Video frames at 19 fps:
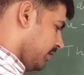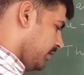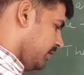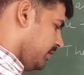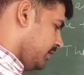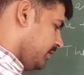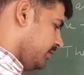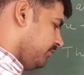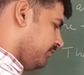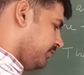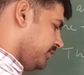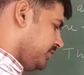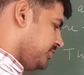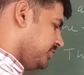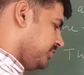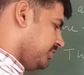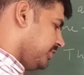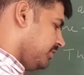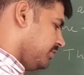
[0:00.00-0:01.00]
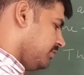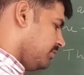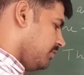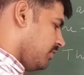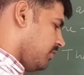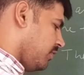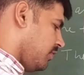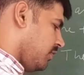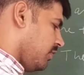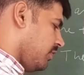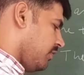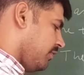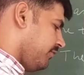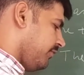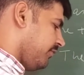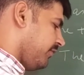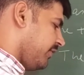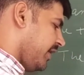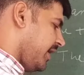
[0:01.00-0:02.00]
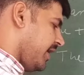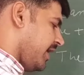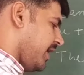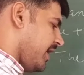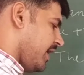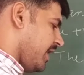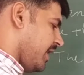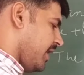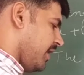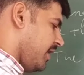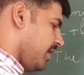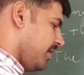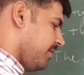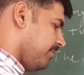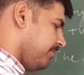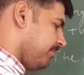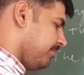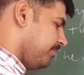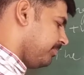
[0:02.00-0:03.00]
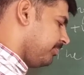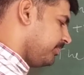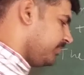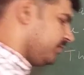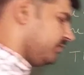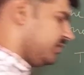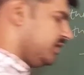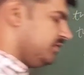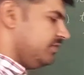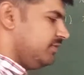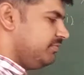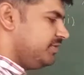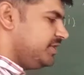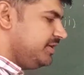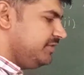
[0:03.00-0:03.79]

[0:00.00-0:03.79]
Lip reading: equation of L, what will be the